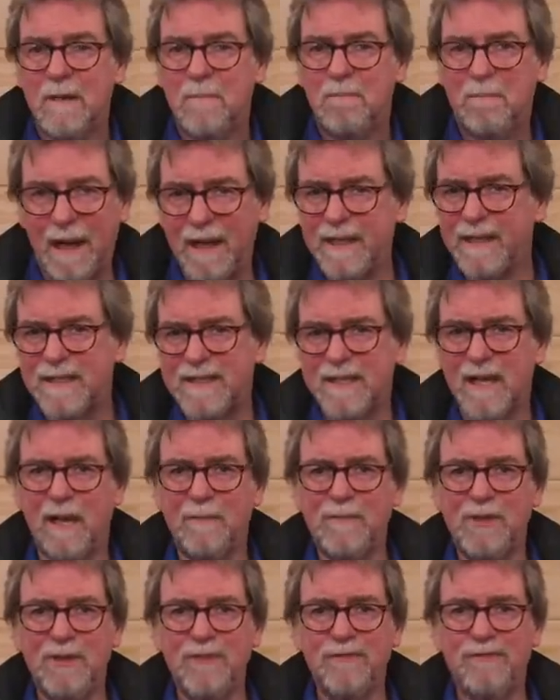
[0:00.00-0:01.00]
By the
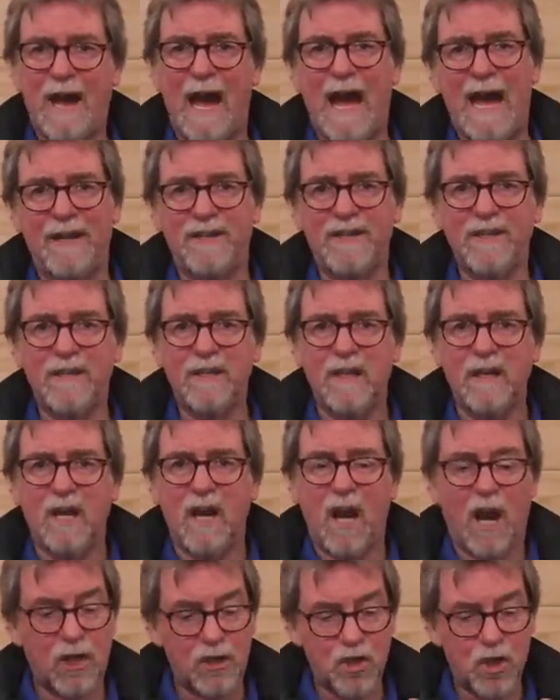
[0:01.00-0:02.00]
time you've added
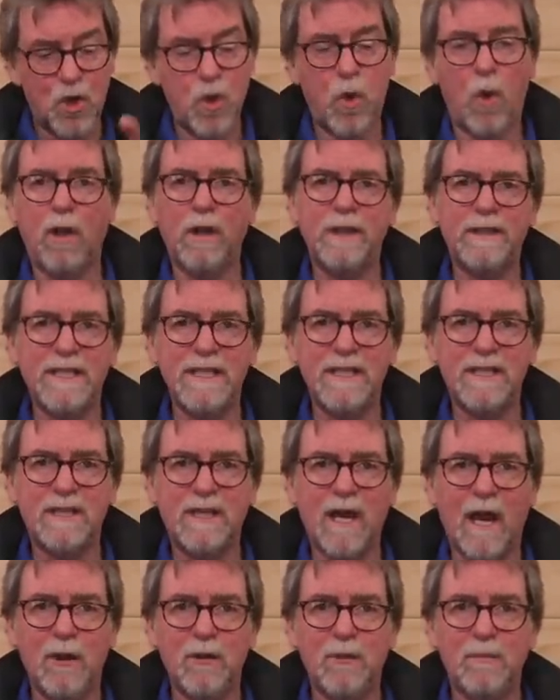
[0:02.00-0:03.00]
a quality
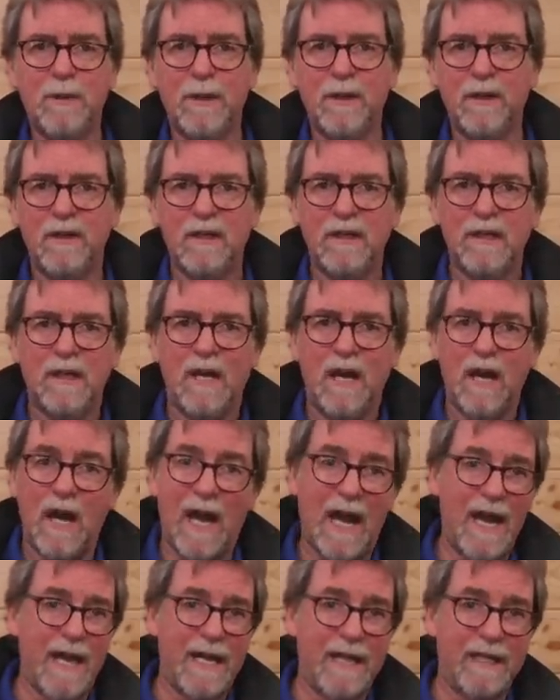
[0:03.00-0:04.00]
scope,
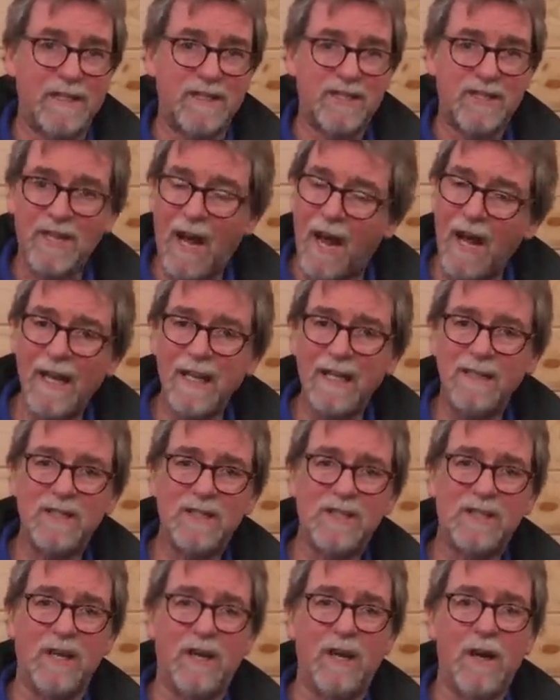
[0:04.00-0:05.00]
a
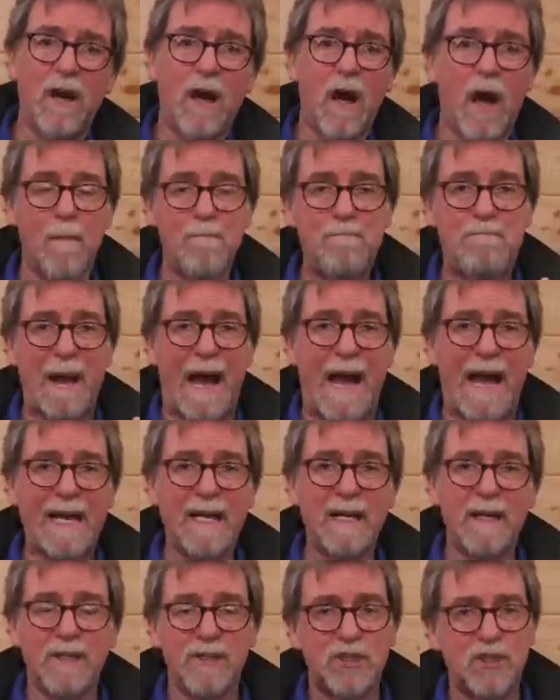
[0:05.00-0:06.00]
silencer, a
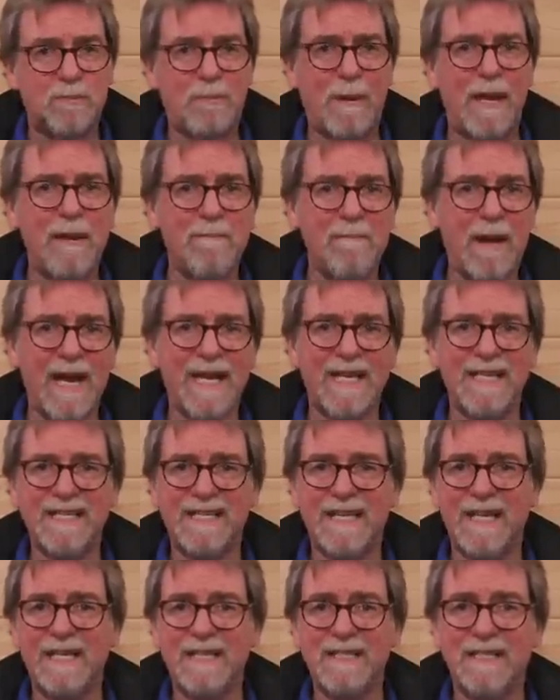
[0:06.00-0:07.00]
bag, spare
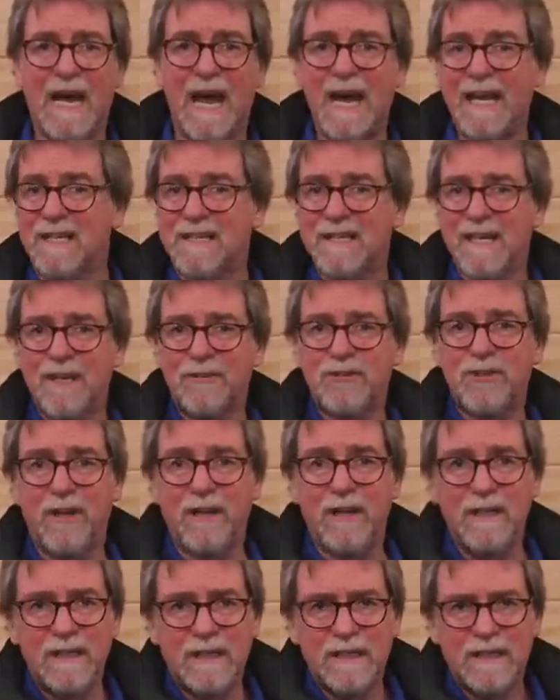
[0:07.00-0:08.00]
magazines,
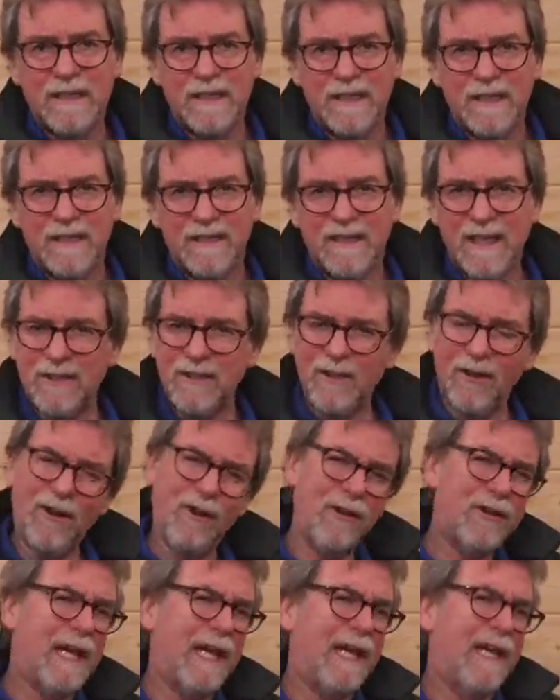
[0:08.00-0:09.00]
etc., then you're
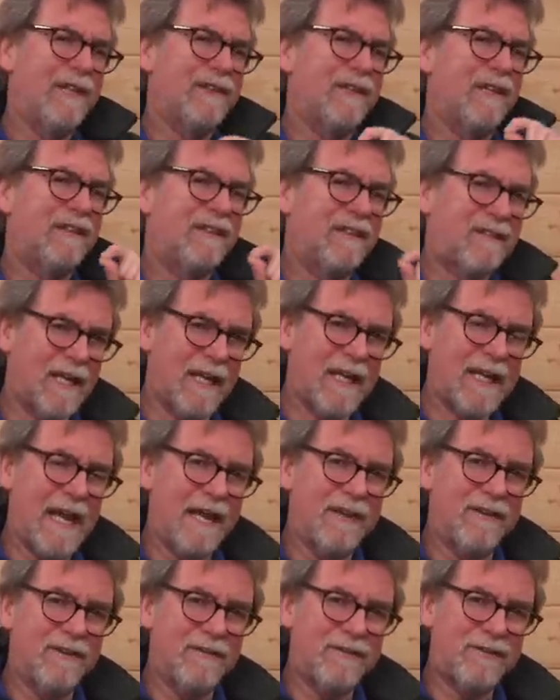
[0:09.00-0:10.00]
looking at the thick
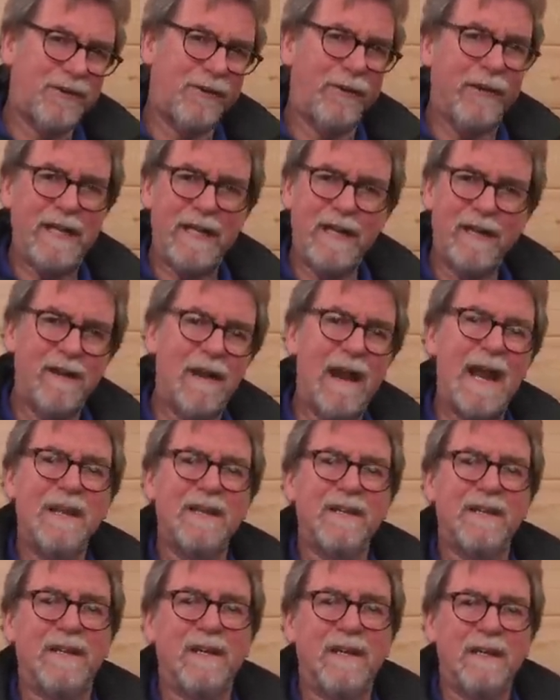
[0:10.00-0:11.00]
end of
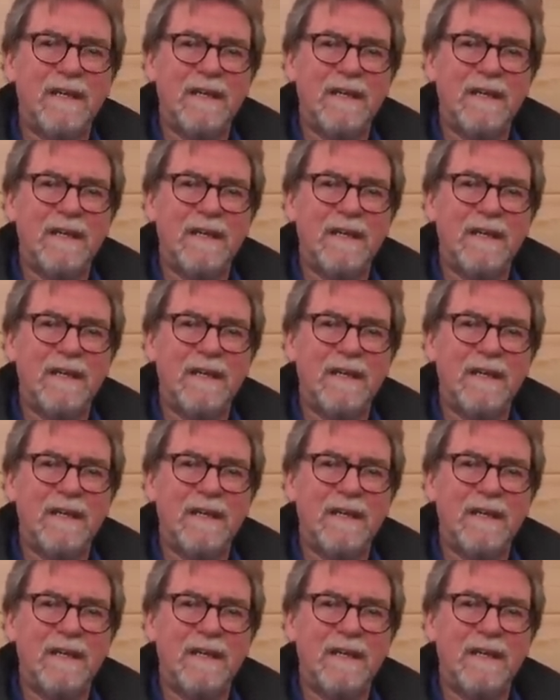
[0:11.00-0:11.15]
$3,000.